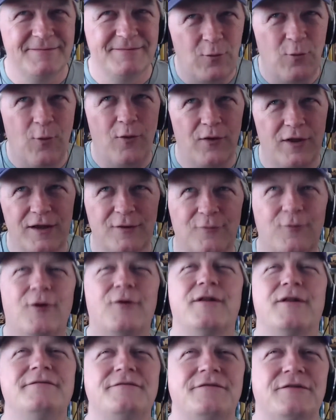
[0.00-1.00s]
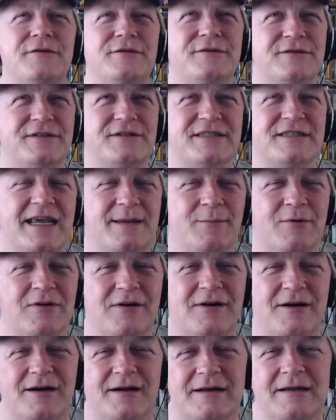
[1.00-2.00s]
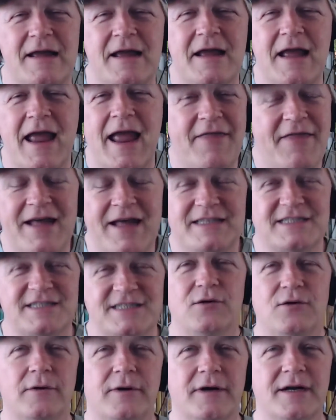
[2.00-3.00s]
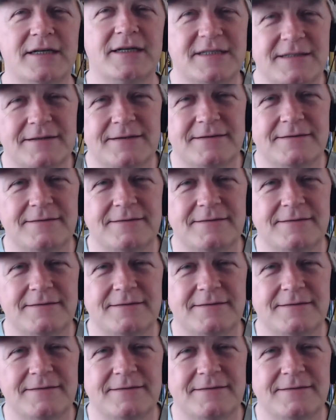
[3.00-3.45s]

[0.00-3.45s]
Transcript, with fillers: quote unquote influencers came along, and that still works.